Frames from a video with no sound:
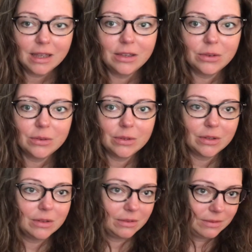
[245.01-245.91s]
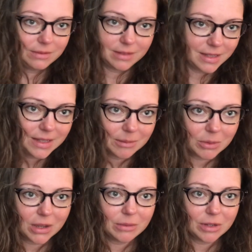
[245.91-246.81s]
The
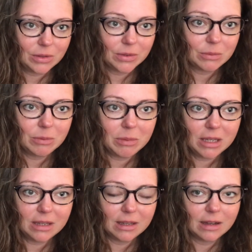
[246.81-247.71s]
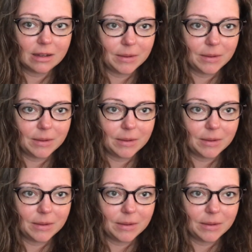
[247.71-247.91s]
example I would use would be,